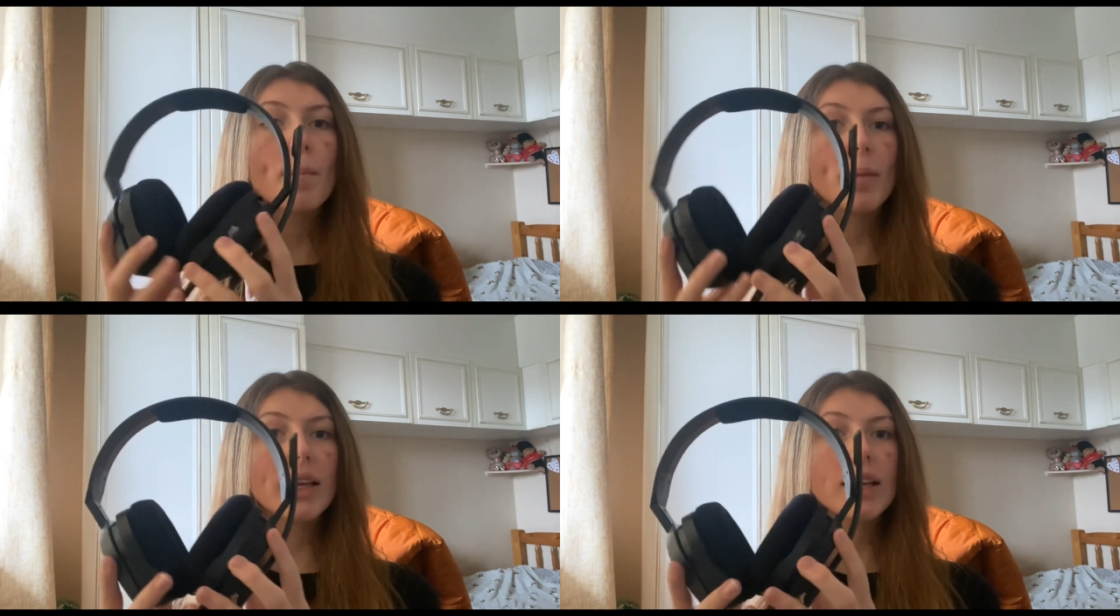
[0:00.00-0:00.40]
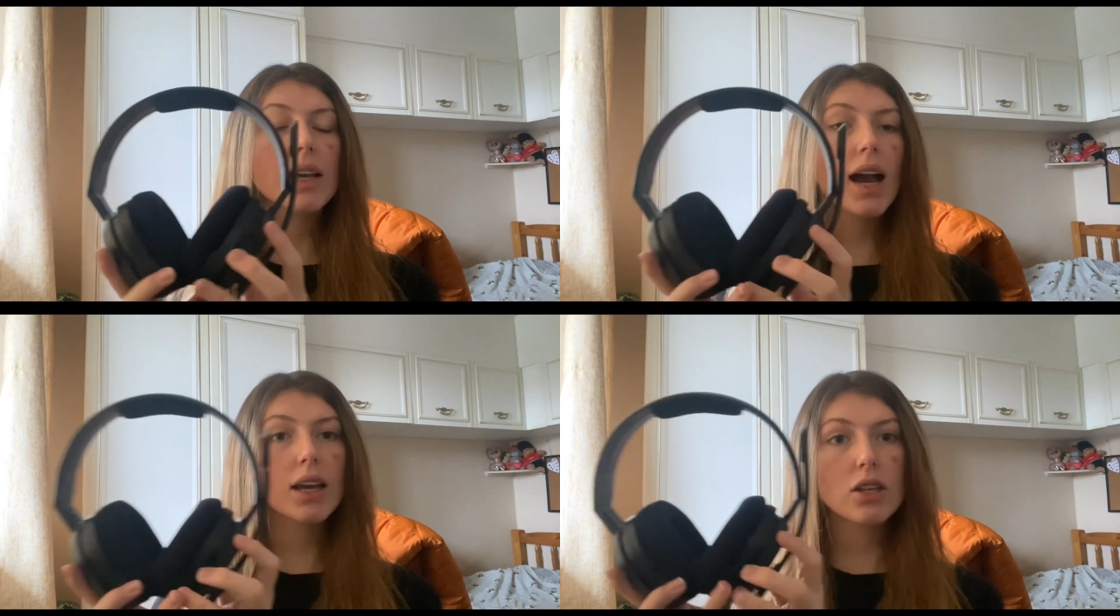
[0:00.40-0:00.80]
meaning
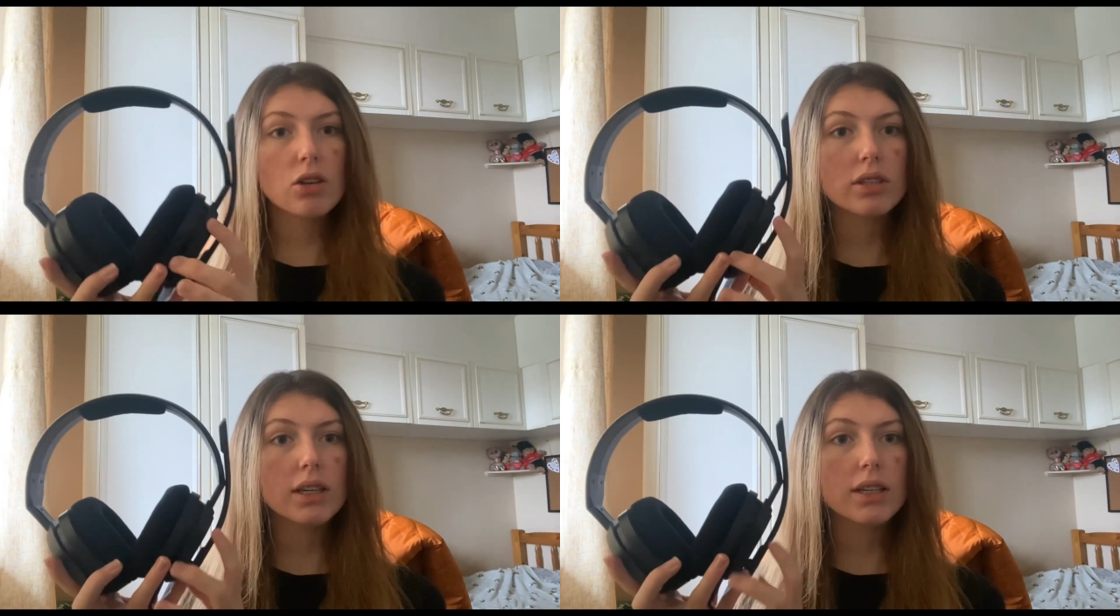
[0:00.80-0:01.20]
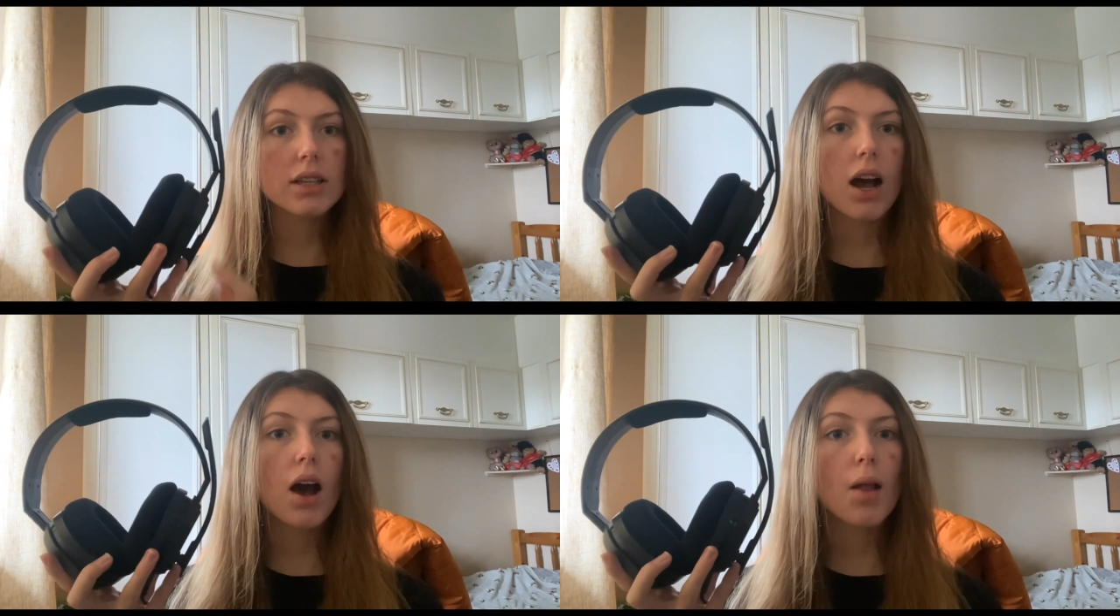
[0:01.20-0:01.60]
I can use these
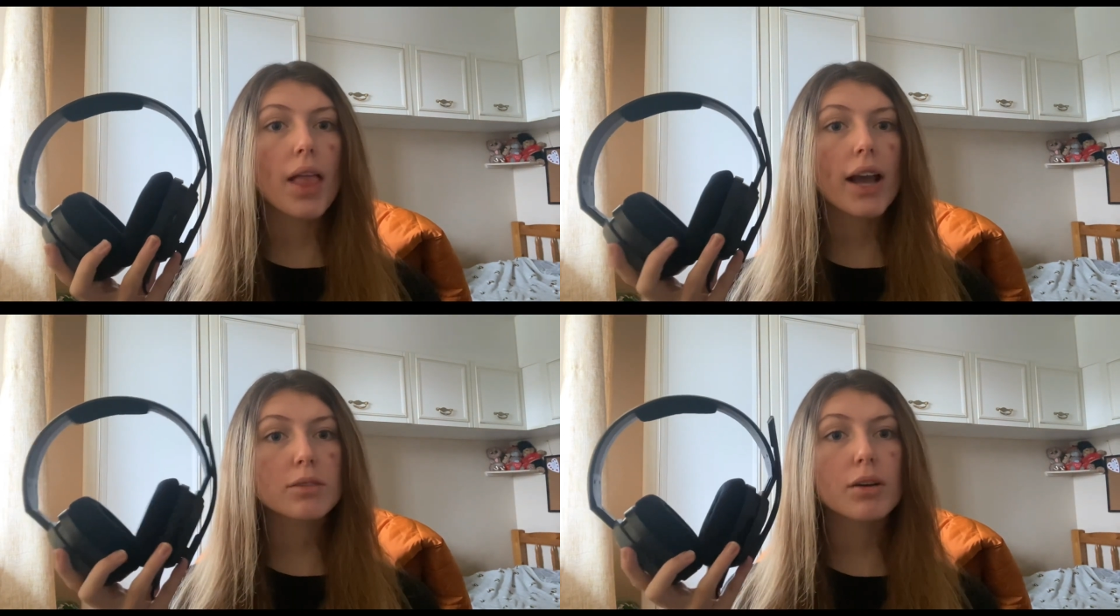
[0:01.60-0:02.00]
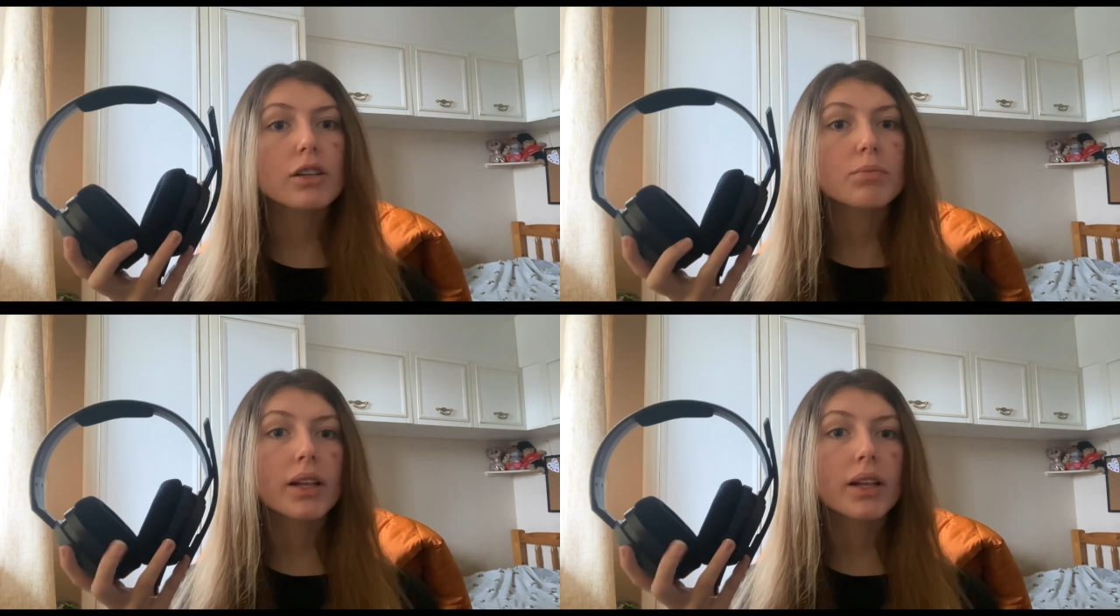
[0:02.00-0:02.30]
on Xbox,